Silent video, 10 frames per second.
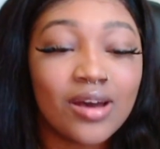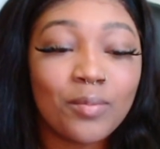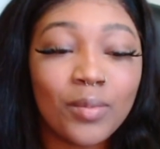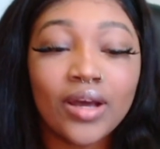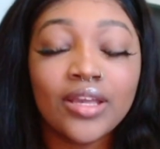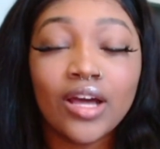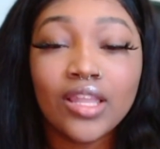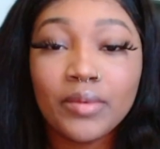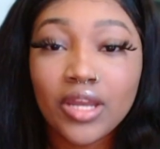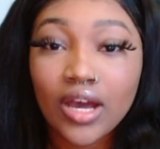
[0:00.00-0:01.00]
But y'all let
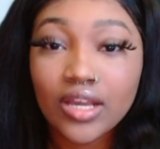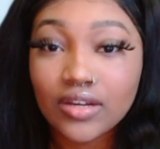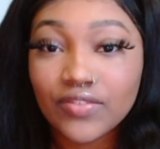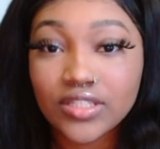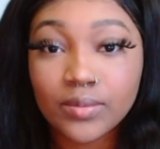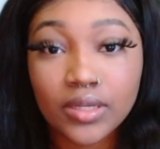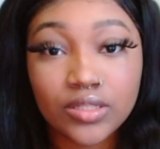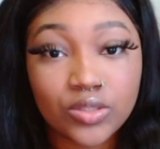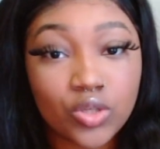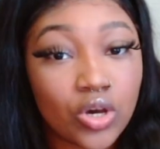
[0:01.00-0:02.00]
me know how y'all felt about the
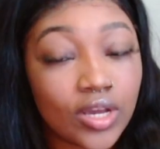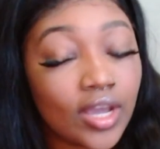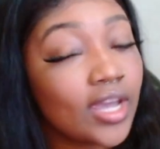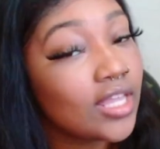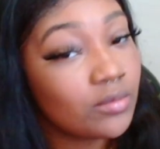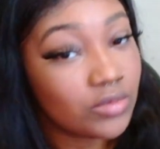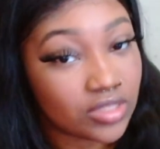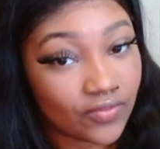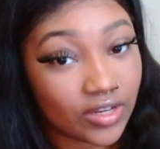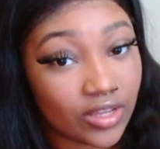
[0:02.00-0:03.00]
song and the
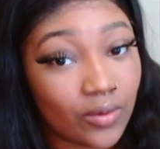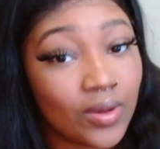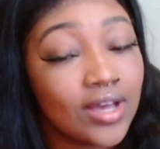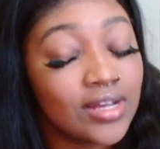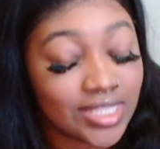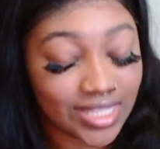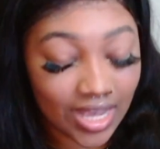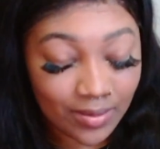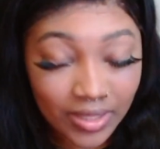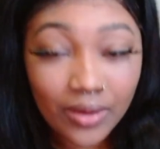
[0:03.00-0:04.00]
music video
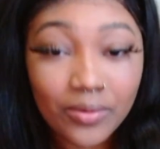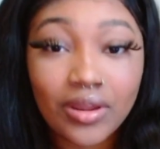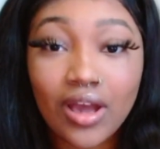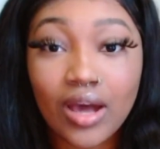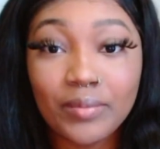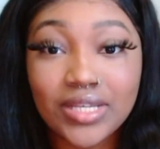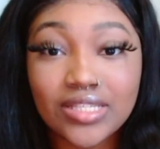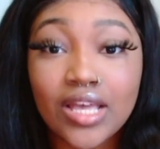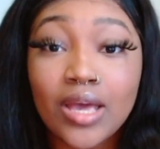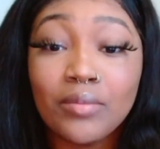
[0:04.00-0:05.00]
down below in the comments.
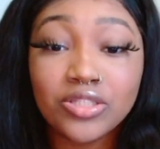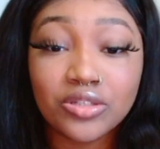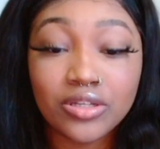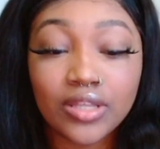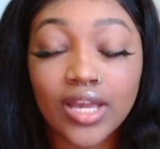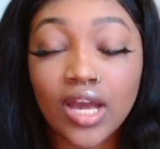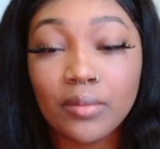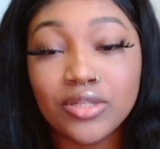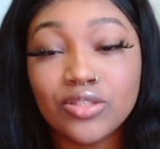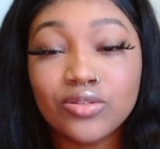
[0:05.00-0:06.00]
Make sure you like,
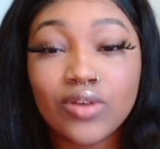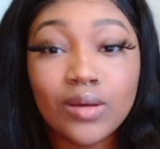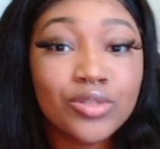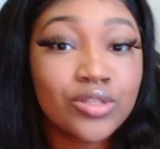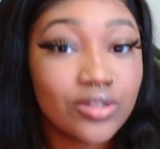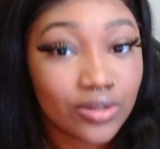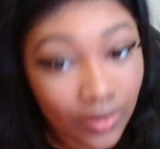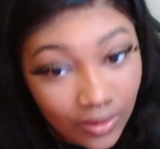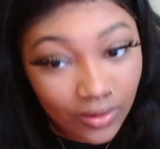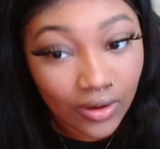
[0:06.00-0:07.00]
comment, and subscribe to your
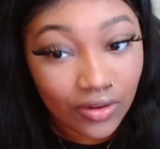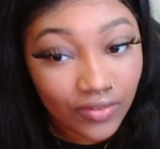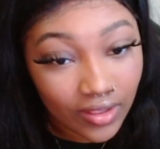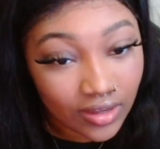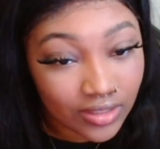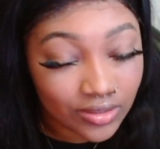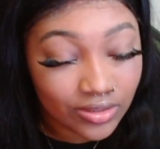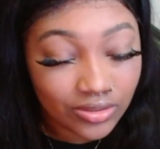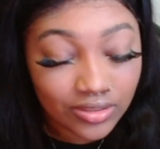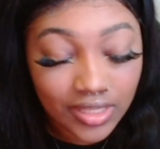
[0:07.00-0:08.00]
girl. Follow all those
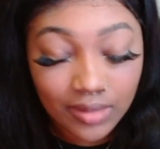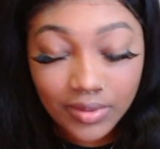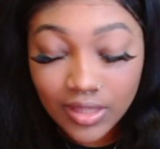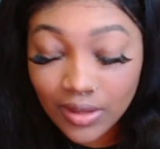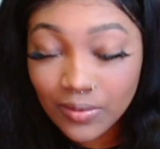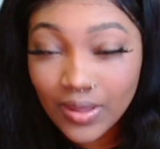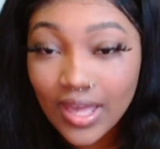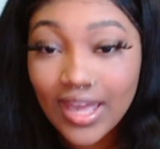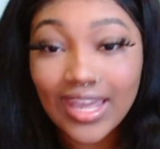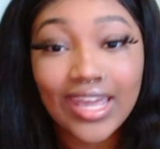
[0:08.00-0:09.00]
socials down below.
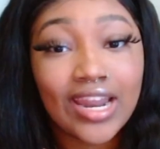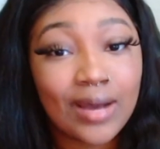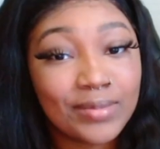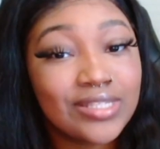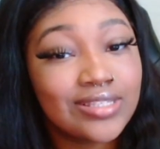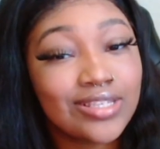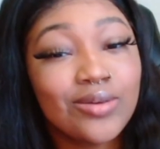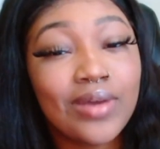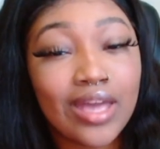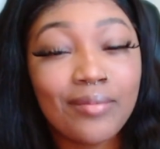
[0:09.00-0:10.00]
And I'ma see
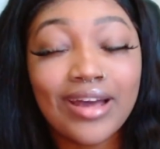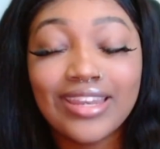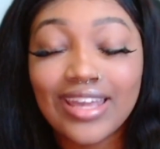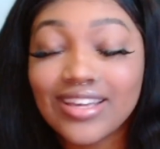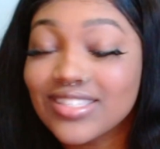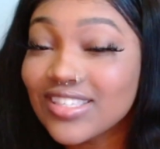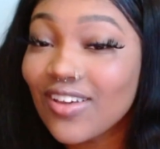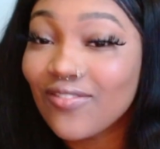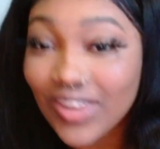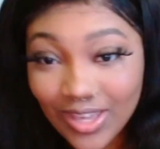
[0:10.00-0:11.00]
you in my next
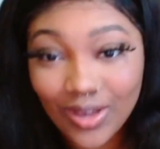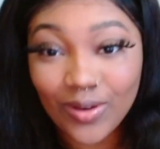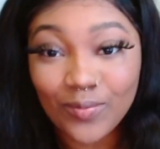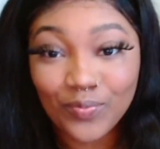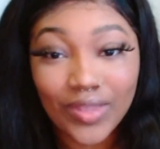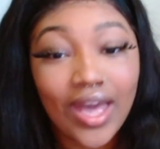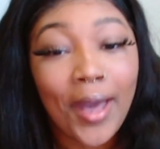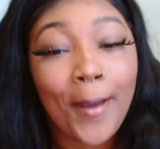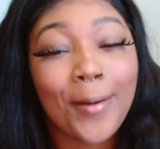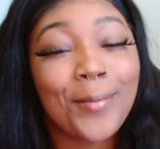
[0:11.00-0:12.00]
video.
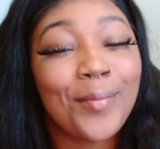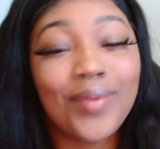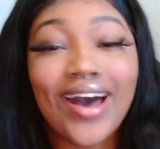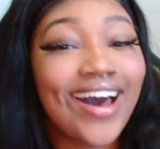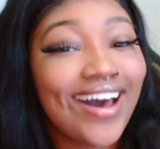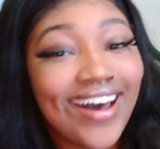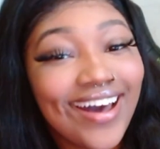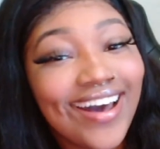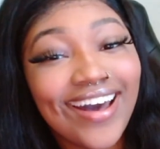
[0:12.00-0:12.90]
Bye.